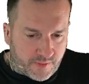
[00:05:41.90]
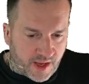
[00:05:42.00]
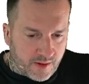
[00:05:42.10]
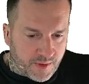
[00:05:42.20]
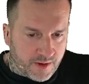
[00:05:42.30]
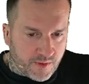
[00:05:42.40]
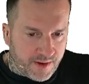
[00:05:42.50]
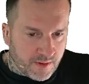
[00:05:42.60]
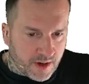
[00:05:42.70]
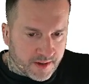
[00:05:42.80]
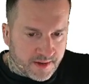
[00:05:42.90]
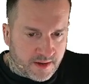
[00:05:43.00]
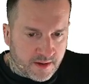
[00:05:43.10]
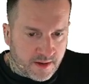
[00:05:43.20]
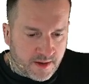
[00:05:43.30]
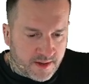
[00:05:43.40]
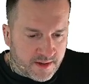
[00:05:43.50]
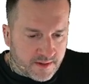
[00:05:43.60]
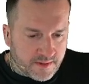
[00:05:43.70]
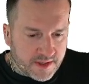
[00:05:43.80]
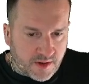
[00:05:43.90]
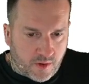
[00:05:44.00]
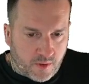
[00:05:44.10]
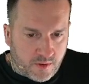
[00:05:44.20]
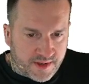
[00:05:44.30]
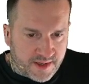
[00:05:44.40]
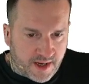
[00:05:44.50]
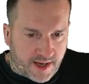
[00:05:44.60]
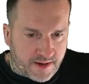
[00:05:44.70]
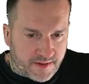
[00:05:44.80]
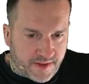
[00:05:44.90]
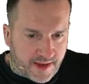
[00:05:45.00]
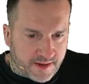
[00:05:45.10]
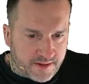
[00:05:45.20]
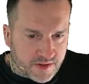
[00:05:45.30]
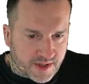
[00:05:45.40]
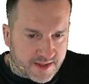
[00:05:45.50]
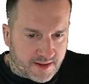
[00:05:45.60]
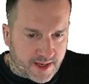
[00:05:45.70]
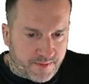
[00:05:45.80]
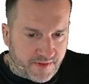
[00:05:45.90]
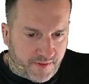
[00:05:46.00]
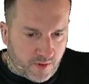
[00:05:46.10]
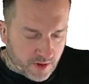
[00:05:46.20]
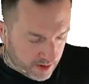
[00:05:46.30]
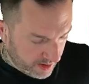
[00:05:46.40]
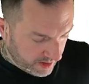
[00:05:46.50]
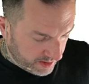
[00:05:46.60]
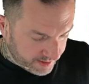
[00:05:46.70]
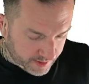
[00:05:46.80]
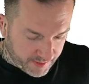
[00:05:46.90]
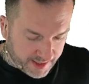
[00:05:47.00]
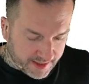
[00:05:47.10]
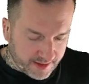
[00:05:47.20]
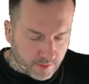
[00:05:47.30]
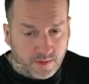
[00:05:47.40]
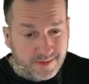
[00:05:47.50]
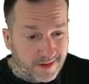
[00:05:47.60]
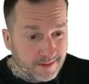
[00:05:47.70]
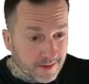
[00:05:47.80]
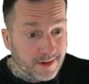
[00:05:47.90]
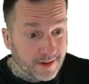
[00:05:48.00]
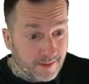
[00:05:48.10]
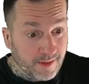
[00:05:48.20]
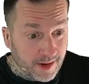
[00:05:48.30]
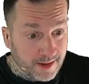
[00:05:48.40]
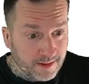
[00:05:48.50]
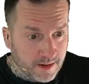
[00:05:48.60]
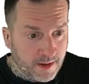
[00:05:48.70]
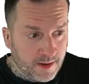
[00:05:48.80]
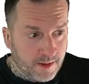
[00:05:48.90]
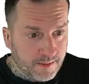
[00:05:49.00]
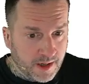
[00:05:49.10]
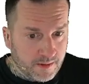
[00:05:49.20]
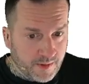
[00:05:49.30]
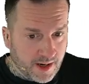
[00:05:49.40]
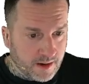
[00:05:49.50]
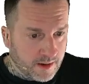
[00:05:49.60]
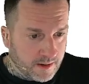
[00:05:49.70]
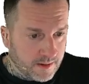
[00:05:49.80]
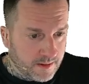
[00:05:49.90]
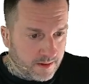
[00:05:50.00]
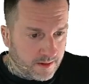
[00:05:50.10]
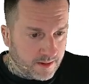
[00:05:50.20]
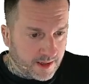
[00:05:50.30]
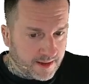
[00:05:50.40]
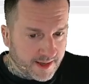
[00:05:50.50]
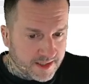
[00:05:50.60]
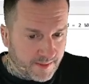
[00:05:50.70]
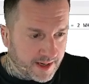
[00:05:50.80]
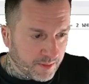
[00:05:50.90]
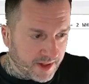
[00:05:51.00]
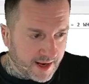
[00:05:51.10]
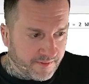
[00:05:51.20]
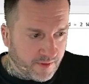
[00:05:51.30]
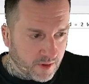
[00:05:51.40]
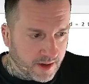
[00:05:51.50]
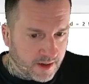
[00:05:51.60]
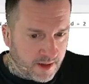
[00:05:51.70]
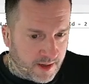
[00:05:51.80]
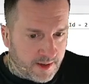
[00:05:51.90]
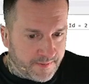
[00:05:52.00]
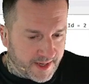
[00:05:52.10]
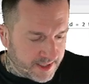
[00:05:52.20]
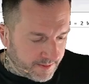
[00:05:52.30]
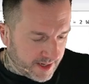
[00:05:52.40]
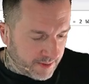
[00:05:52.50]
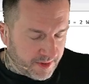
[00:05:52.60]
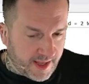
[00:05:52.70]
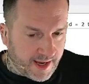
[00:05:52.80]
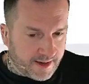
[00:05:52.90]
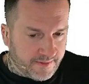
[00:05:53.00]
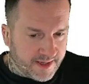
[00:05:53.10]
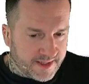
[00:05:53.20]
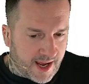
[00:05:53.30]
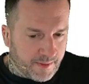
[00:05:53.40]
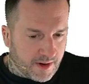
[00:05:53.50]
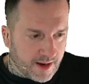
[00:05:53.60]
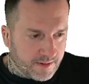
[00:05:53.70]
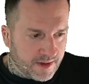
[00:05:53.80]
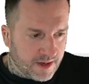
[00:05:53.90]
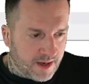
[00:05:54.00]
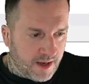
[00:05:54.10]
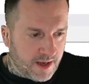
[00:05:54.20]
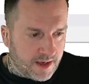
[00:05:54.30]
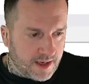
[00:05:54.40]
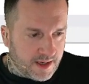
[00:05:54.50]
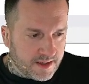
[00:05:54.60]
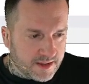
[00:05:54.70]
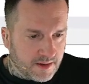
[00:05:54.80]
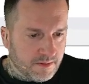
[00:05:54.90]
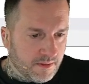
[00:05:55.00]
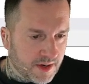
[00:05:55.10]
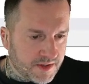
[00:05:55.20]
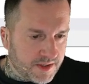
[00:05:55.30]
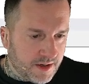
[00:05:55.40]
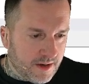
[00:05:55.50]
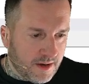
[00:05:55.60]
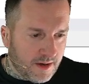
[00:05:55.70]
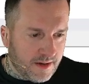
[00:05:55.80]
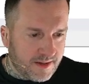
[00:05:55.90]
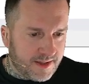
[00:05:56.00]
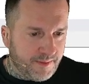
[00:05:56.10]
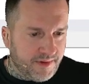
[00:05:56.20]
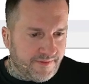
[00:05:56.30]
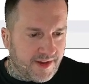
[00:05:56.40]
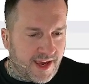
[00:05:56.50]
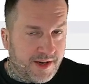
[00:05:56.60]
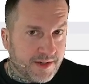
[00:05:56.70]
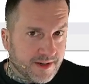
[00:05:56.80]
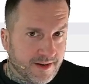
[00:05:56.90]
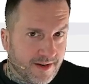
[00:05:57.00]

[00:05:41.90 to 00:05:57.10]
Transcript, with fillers: and we rerun this whole entire thing just like before, and we get the, well, not not going to run it but we are going to get the estimated plan for it. The estimated plan this time around is much simplification,